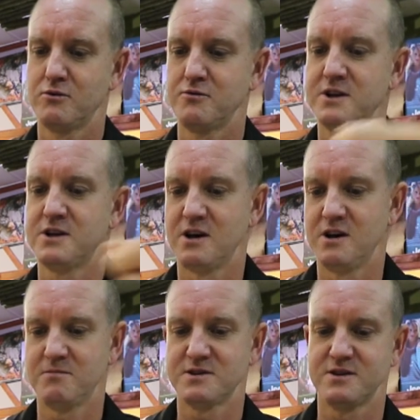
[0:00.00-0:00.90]
three
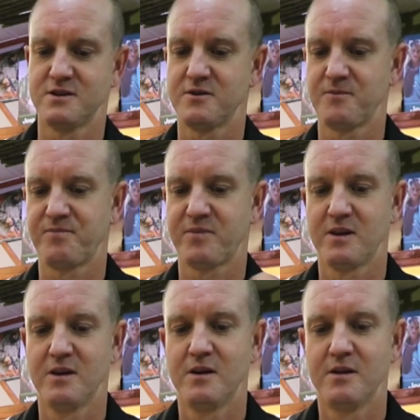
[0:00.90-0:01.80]
times.
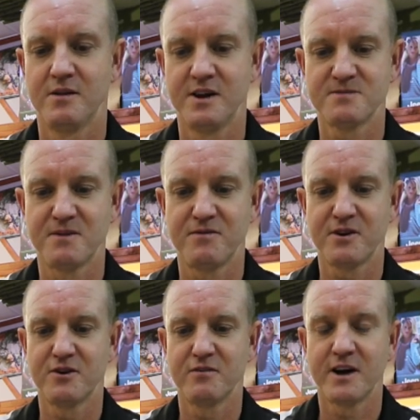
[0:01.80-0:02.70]
There's my
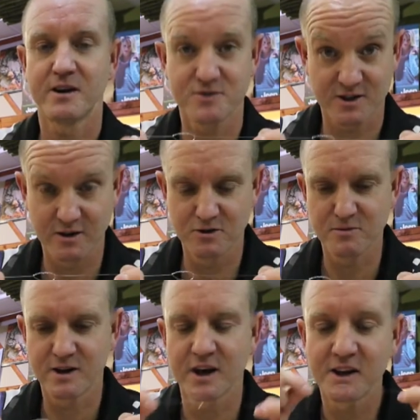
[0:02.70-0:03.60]
figure of eight. I'm just going to
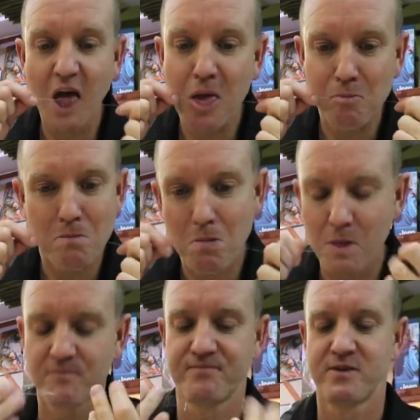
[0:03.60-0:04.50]
lubricate.
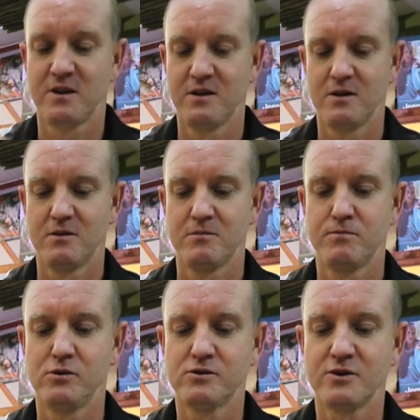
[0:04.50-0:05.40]

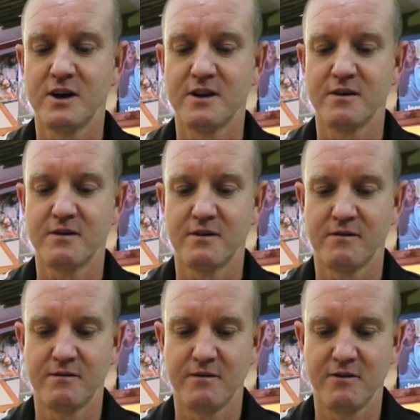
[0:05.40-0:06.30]
Pull together
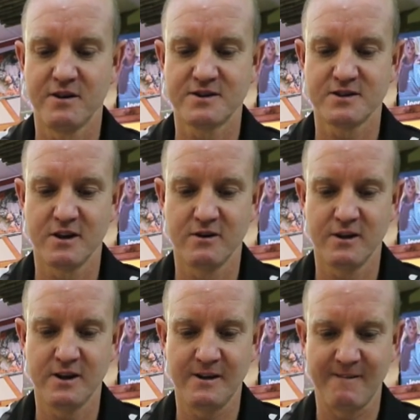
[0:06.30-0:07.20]
very
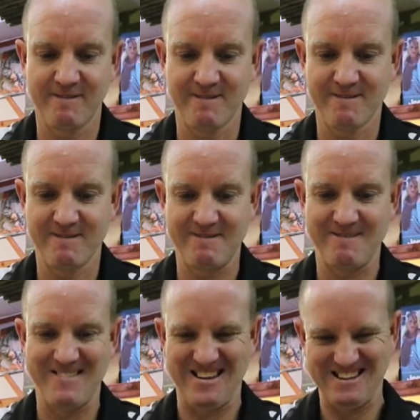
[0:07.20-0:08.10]
slowly
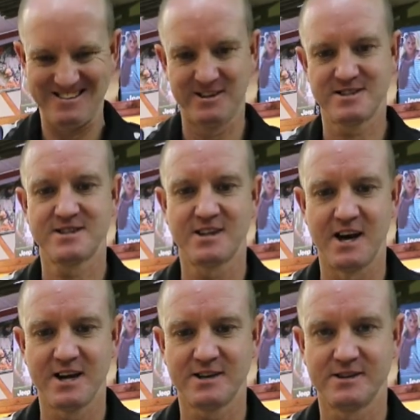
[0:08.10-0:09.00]
until it's
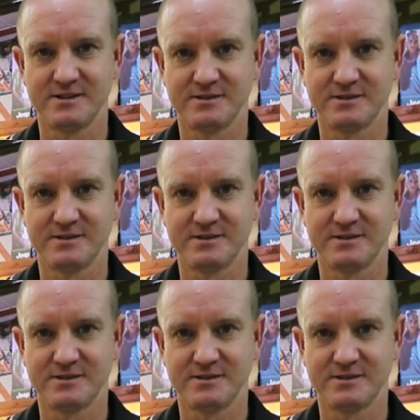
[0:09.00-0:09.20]
tight.